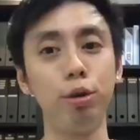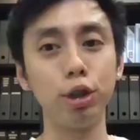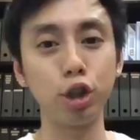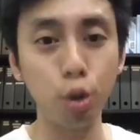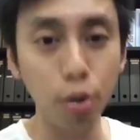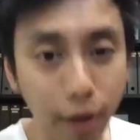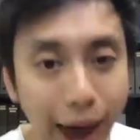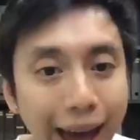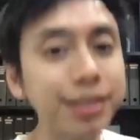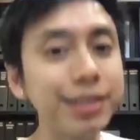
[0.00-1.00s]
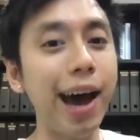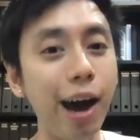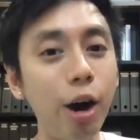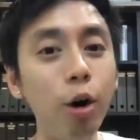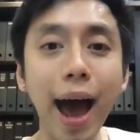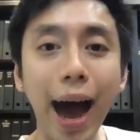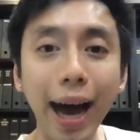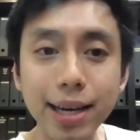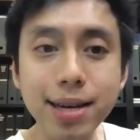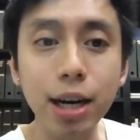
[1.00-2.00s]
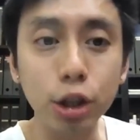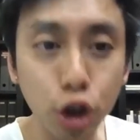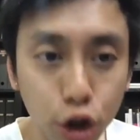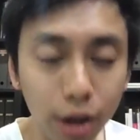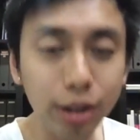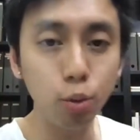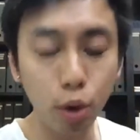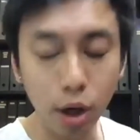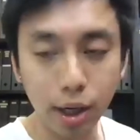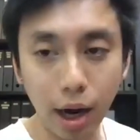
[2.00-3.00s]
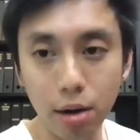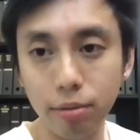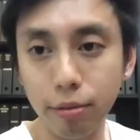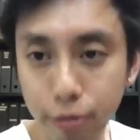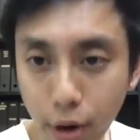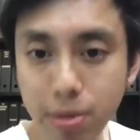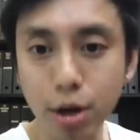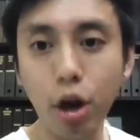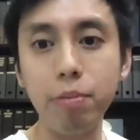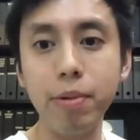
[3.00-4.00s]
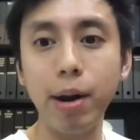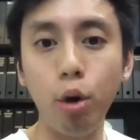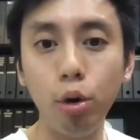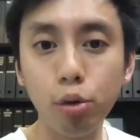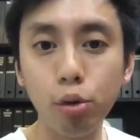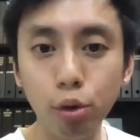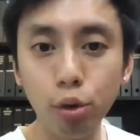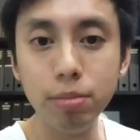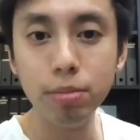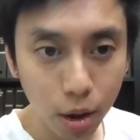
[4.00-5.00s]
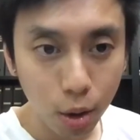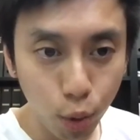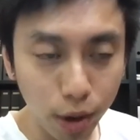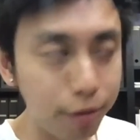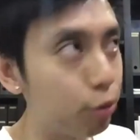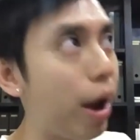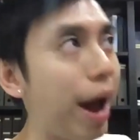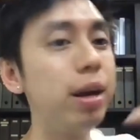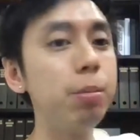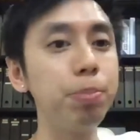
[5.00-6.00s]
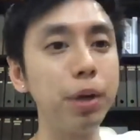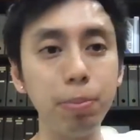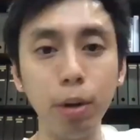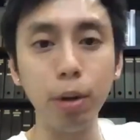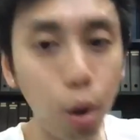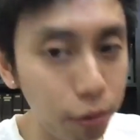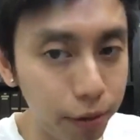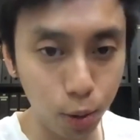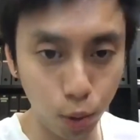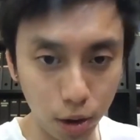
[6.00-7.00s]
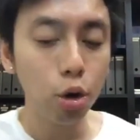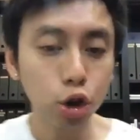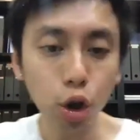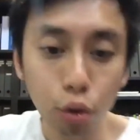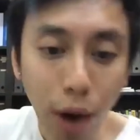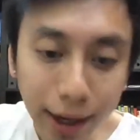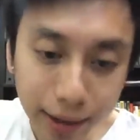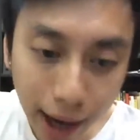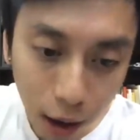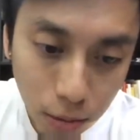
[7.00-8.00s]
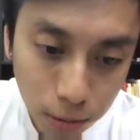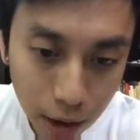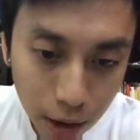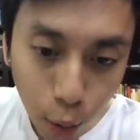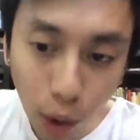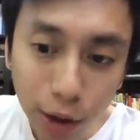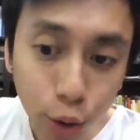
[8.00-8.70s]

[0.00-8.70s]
so that's how I can get a solid workout from the comfort of our own room with random people all over the world. So right now, what you